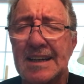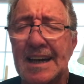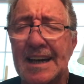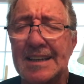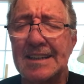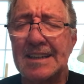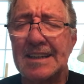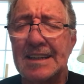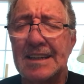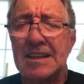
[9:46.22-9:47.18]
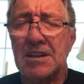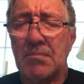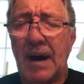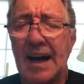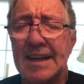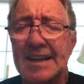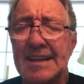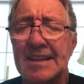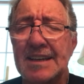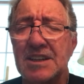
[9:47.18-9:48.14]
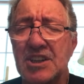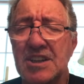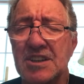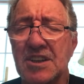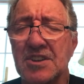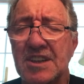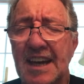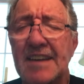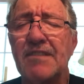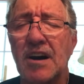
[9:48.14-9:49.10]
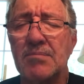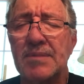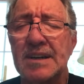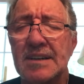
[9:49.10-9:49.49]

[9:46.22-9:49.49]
and the body that Jesus gave up,